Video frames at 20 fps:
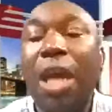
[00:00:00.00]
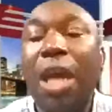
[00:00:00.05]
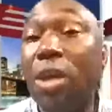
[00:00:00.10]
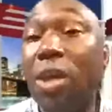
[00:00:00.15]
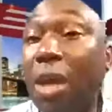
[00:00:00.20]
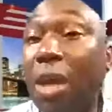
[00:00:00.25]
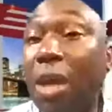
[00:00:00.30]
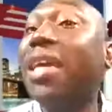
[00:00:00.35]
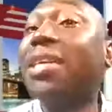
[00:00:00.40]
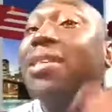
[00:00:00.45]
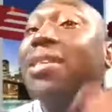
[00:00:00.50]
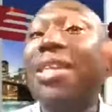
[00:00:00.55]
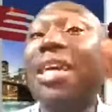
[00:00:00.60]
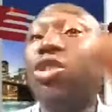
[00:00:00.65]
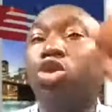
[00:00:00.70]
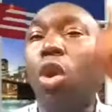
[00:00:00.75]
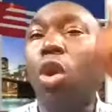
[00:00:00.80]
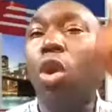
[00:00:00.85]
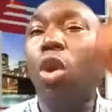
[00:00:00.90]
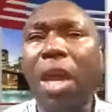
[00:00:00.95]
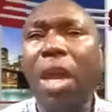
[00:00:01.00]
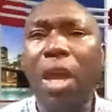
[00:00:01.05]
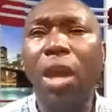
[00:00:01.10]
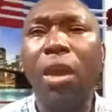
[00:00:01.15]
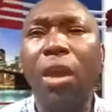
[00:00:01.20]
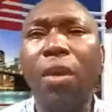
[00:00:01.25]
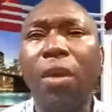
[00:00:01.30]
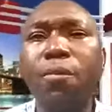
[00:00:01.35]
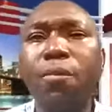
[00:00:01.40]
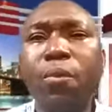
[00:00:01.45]
with him. Listen to
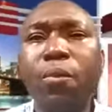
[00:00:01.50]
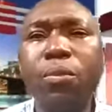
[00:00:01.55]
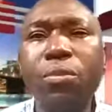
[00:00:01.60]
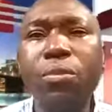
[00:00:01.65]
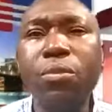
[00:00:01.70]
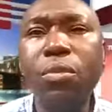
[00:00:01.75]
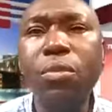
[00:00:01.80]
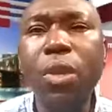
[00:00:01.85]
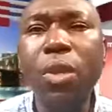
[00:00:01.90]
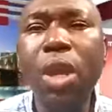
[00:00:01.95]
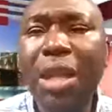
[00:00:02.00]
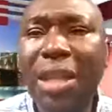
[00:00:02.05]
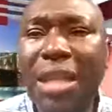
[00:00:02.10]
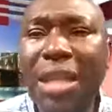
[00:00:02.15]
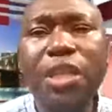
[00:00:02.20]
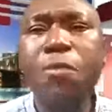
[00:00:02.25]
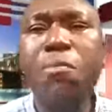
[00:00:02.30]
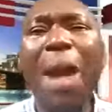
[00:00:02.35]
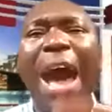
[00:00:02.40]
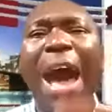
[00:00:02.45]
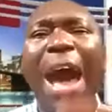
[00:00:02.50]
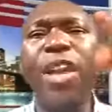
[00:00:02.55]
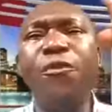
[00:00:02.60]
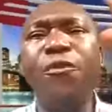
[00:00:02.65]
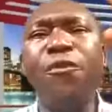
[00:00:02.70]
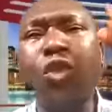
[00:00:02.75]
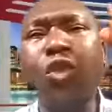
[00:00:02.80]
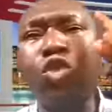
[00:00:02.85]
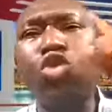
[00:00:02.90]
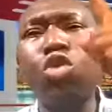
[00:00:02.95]
me. This man
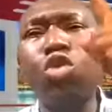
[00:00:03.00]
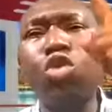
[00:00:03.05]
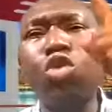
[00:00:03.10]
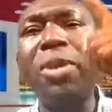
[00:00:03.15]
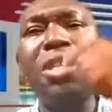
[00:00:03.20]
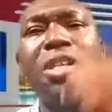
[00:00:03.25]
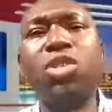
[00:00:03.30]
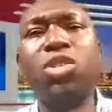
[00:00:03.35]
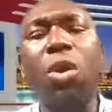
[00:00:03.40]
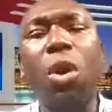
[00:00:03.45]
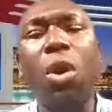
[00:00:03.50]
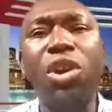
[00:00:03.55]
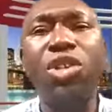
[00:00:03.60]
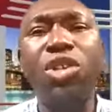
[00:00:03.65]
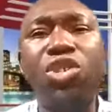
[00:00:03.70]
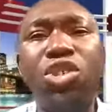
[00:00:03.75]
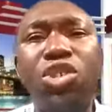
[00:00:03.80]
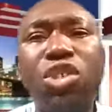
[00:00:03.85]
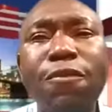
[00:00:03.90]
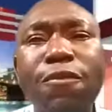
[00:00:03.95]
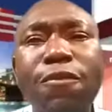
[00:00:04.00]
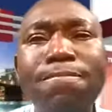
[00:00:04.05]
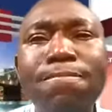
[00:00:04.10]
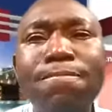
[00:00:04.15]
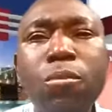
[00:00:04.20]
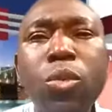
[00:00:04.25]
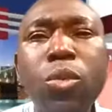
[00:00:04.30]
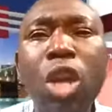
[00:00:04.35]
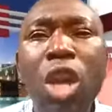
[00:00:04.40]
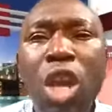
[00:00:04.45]
refused to be discouraged.
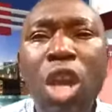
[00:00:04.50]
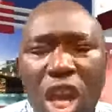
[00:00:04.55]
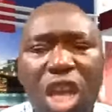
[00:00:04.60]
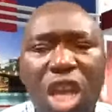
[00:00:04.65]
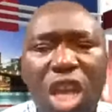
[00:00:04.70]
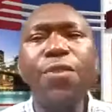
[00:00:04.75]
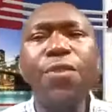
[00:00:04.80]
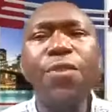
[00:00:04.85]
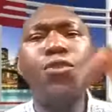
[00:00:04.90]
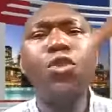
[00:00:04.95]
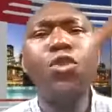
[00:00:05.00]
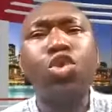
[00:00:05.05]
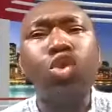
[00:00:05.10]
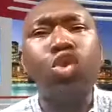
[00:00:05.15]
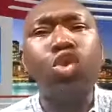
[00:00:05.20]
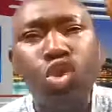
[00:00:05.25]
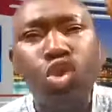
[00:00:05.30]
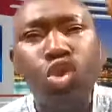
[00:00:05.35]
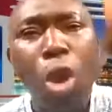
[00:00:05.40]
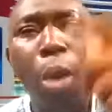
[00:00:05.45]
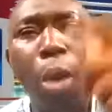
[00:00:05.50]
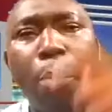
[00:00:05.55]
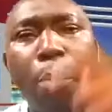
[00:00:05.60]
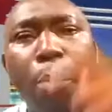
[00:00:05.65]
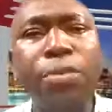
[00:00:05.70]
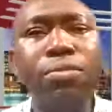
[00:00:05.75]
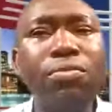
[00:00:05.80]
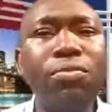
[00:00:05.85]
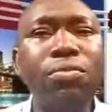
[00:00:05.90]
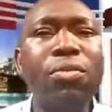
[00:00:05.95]
He refused to stop.
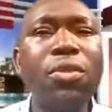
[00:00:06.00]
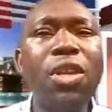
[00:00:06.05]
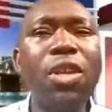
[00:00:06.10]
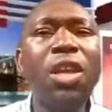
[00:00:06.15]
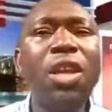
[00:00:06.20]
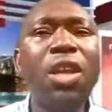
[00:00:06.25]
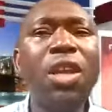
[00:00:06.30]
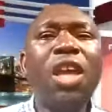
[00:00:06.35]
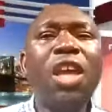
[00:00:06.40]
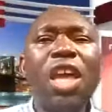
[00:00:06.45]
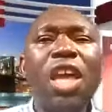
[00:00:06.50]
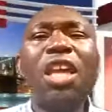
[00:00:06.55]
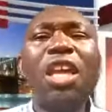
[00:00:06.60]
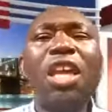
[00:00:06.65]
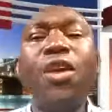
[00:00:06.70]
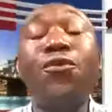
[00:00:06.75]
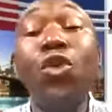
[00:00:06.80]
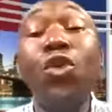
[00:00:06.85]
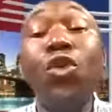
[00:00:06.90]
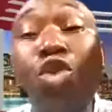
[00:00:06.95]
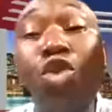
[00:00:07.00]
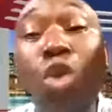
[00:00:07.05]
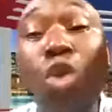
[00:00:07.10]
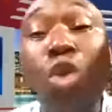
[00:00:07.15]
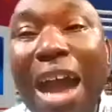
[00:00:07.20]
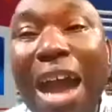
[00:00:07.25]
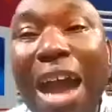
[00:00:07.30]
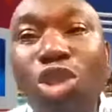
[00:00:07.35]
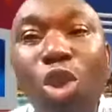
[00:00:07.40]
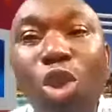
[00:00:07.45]
He refused to
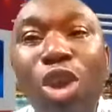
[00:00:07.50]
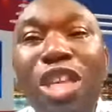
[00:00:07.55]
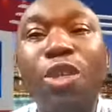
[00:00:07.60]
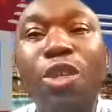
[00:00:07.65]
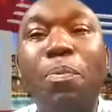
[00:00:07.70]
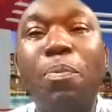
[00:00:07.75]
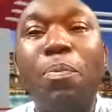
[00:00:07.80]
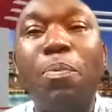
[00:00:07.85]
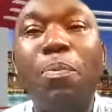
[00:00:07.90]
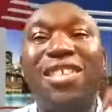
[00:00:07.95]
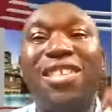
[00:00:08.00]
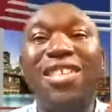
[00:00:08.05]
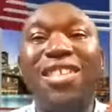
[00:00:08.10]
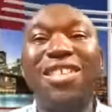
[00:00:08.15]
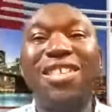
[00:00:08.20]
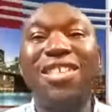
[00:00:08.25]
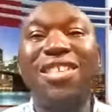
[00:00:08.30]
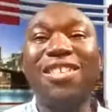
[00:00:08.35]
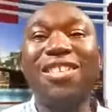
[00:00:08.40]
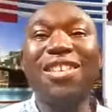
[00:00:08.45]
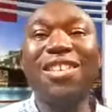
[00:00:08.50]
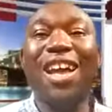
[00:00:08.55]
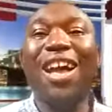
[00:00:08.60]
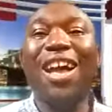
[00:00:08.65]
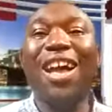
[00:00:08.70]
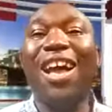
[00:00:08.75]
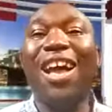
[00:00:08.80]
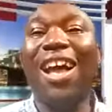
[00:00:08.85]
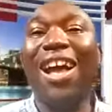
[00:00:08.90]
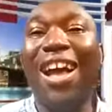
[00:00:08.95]
cancel his party.
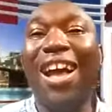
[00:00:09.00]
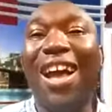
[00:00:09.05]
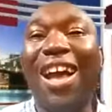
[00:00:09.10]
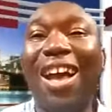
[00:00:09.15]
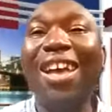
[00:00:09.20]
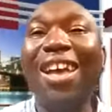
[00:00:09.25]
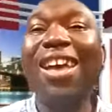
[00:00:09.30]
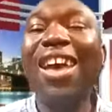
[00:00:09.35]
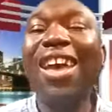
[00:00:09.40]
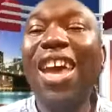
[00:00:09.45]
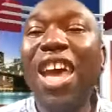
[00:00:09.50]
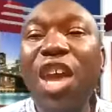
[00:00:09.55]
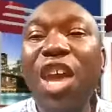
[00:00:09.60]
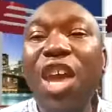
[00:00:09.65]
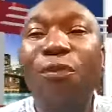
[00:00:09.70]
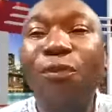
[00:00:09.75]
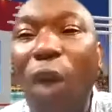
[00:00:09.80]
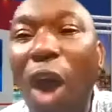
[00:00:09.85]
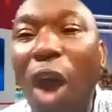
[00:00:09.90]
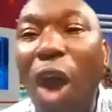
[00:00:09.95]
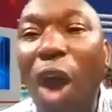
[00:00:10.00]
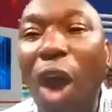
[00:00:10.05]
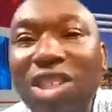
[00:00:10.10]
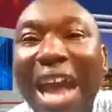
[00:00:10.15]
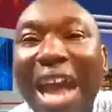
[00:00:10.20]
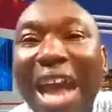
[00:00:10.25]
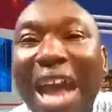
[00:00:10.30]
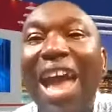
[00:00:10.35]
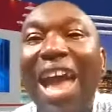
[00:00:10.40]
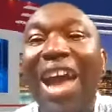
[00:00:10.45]
He
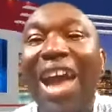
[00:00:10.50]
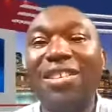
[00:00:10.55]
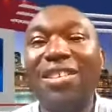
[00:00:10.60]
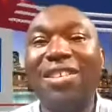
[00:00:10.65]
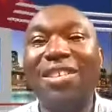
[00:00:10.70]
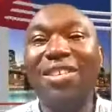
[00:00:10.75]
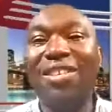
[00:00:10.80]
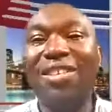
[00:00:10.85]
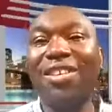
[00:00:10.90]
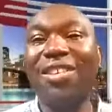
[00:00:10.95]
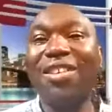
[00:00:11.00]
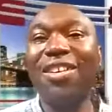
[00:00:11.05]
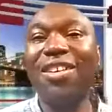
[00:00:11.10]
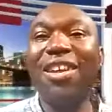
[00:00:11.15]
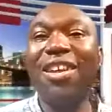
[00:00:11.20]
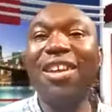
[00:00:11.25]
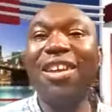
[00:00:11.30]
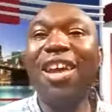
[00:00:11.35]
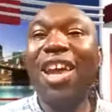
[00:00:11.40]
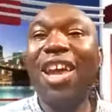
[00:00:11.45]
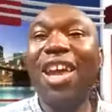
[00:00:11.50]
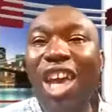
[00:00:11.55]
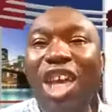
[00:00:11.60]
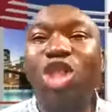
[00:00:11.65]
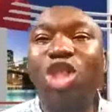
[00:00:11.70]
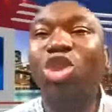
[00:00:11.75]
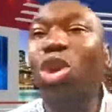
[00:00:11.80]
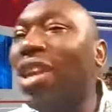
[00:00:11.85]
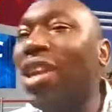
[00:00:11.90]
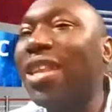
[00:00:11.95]
forged ahead.
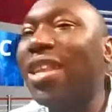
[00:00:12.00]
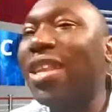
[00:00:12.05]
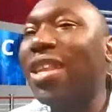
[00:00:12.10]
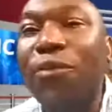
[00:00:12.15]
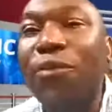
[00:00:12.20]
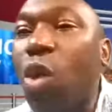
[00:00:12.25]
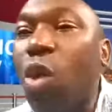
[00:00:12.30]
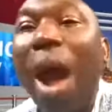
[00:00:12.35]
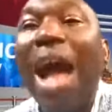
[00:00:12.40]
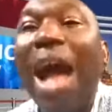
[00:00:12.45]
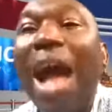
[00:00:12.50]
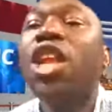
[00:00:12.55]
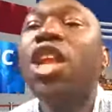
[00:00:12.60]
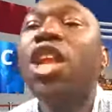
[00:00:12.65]
He told everyone,